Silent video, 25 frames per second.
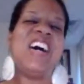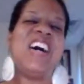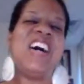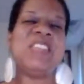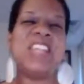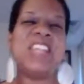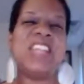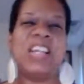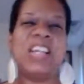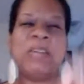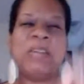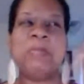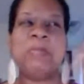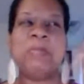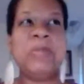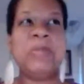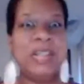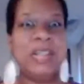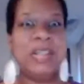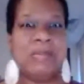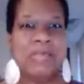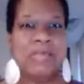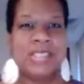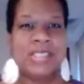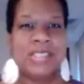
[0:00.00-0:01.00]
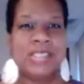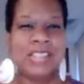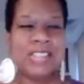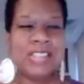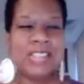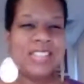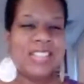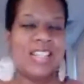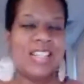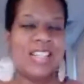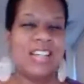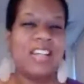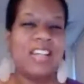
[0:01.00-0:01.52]
I was like, what was I
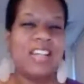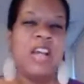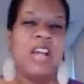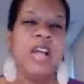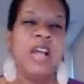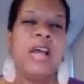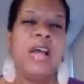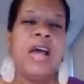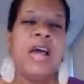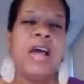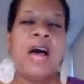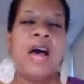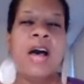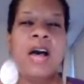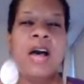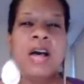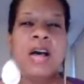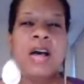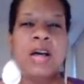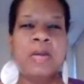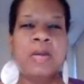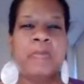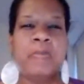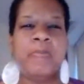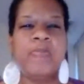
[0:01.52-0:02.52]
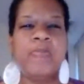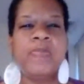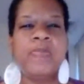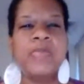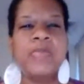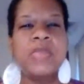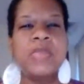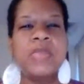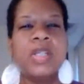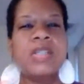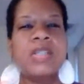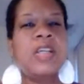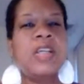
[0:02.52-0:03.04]
gonna say?
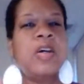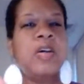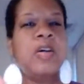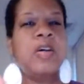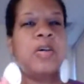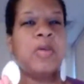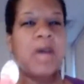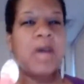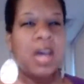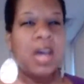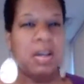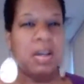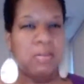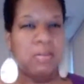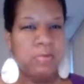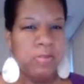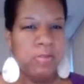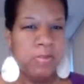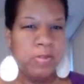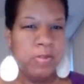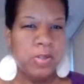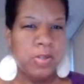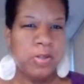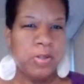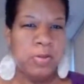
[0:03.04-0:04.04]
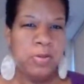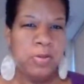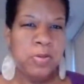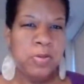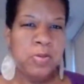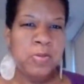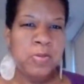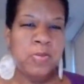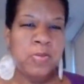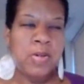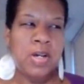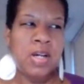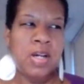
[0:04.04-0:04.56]
So after
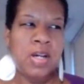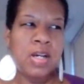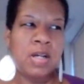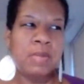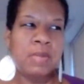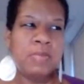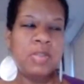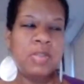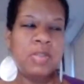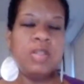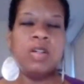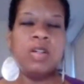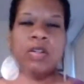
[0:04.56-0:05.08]
you've, you're